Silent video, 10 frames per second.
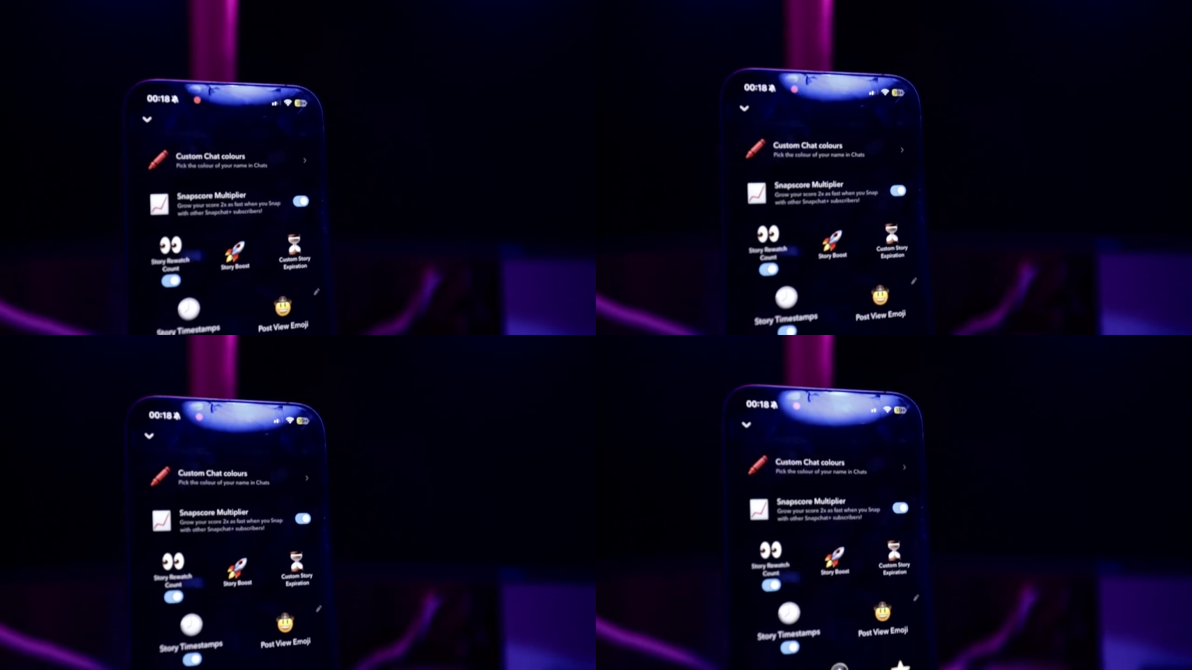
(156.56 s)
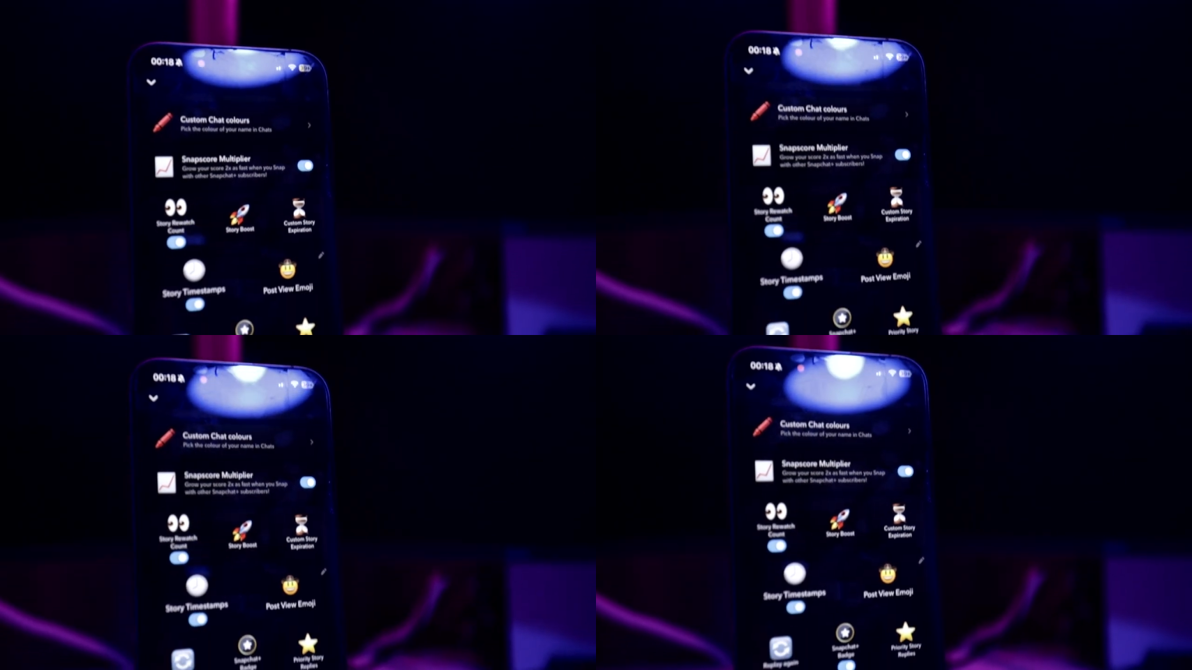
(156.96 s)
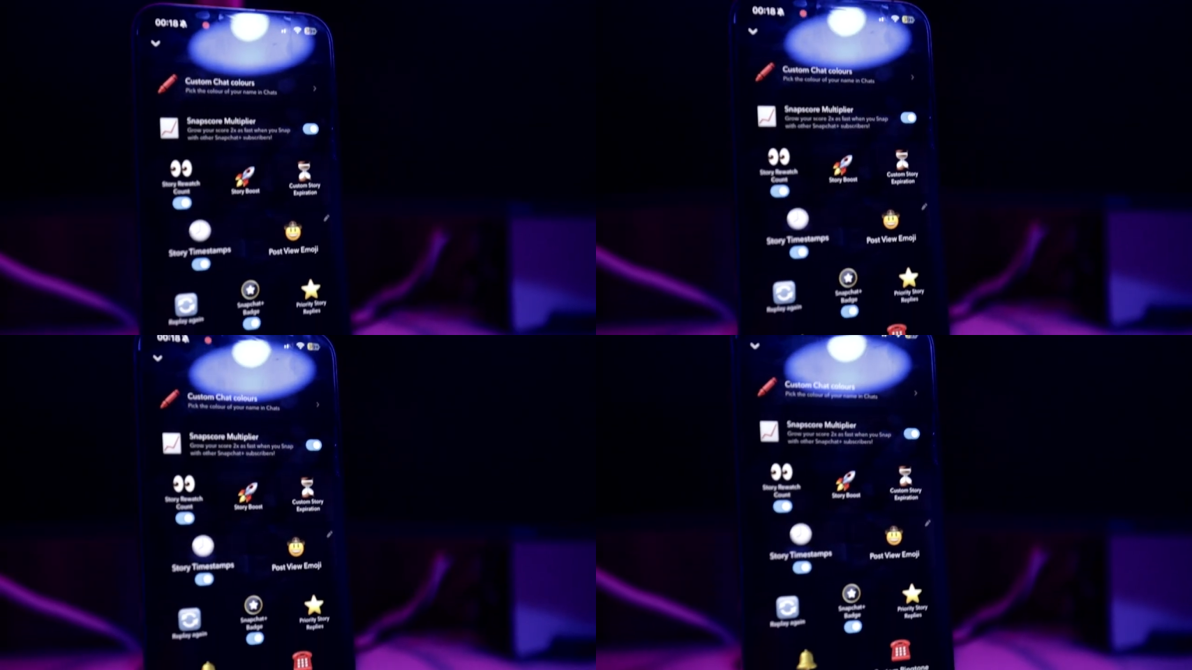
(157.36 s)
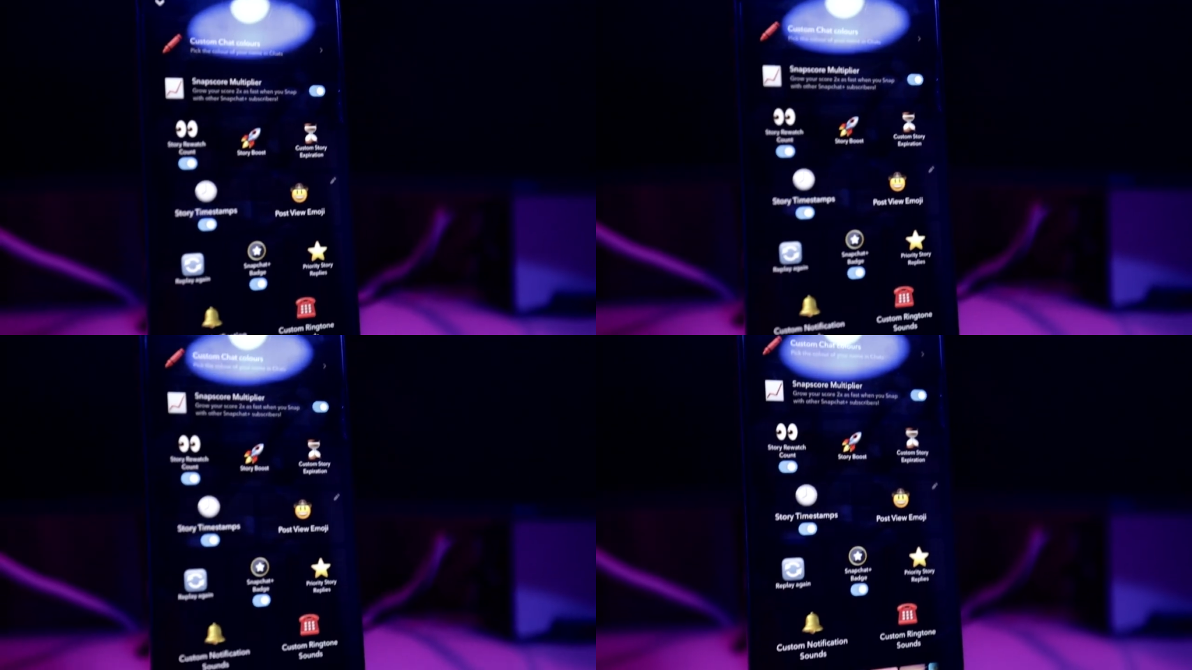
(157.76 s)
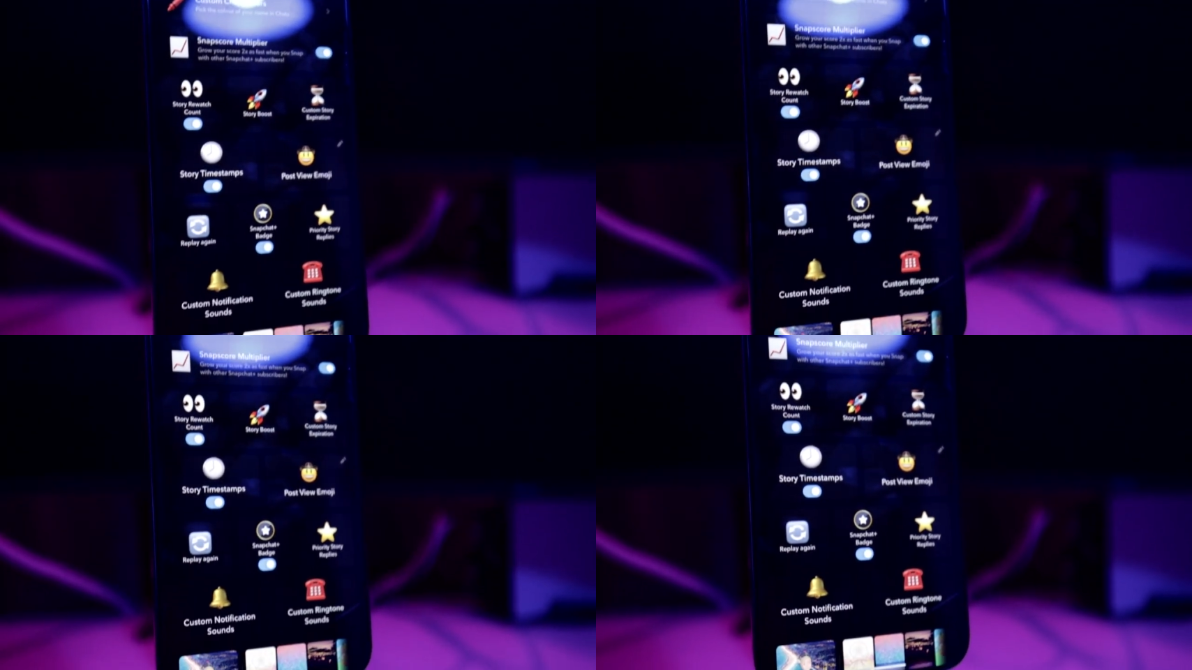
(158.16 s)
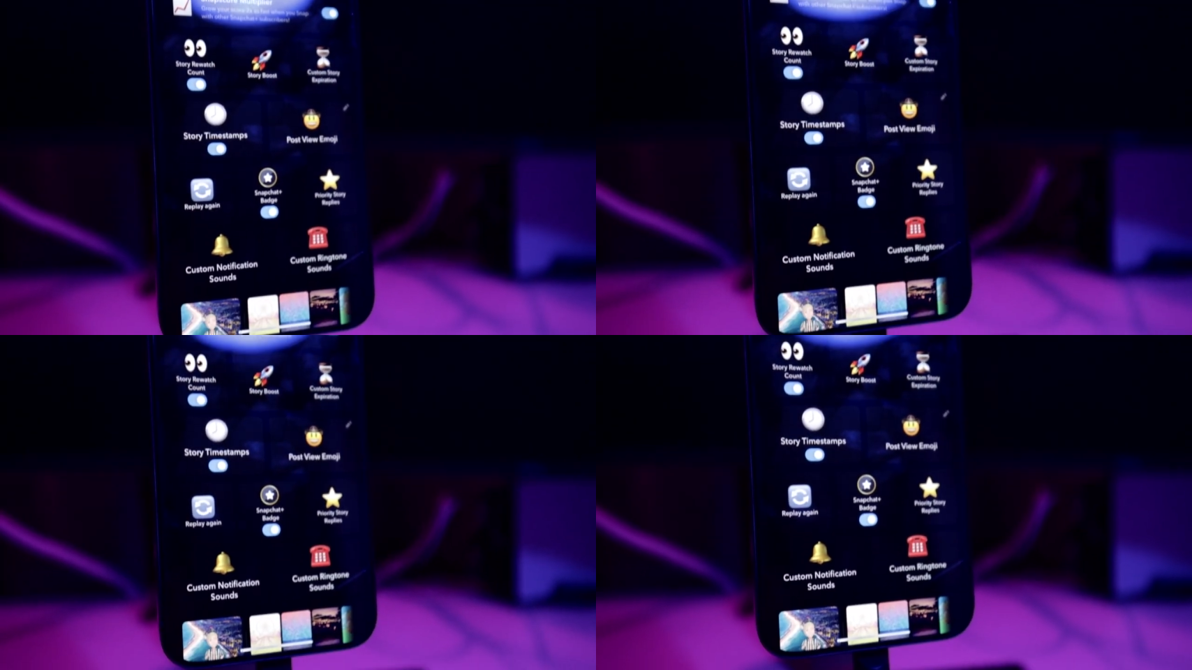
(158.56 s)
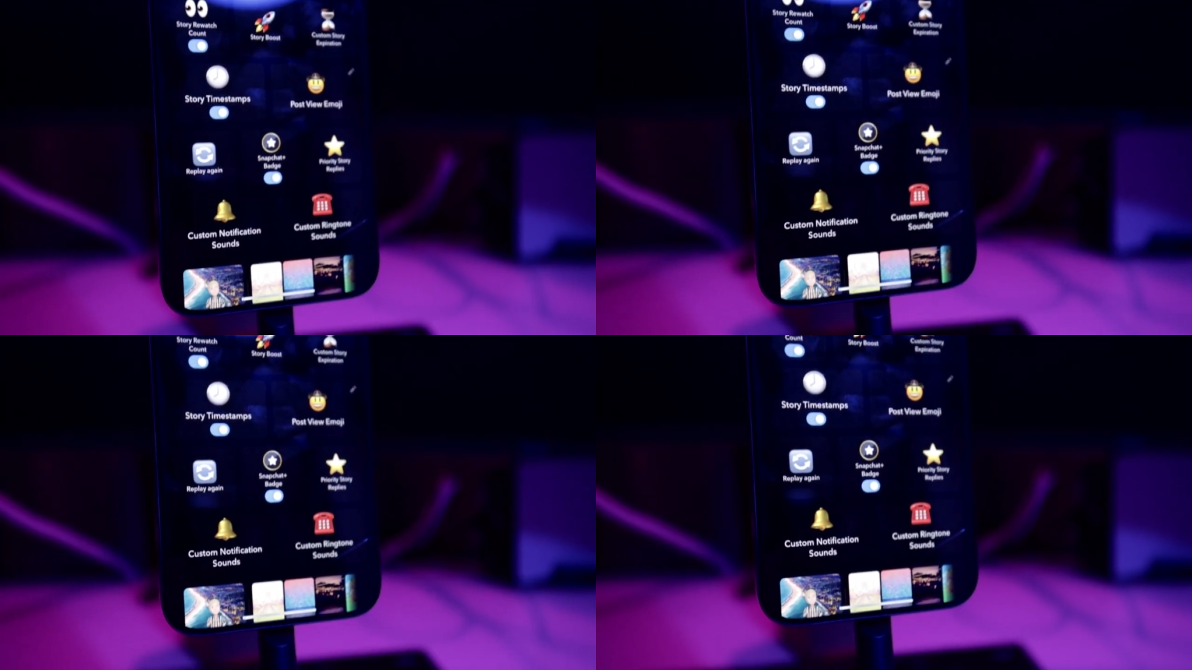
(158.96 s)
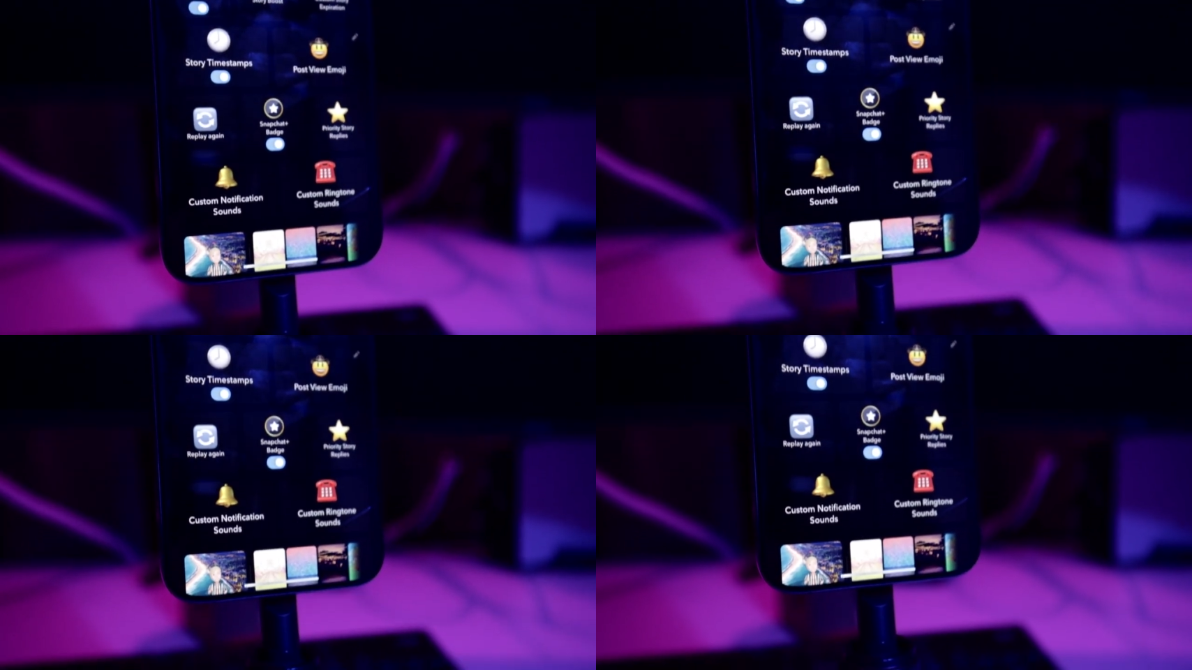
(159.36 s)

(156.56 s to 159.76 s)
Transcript: Nobody's mouth can be seen.